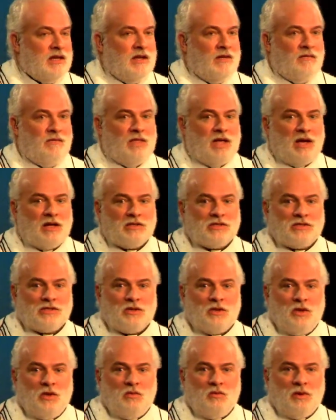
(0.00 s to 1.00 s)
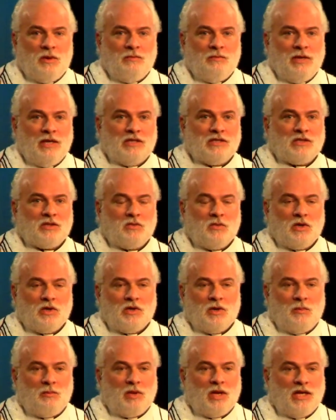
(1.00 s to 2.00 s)
That's what makes the
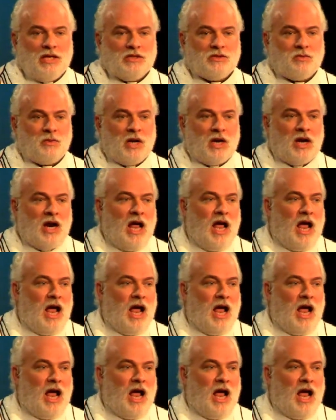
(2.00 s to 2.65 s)
world a place where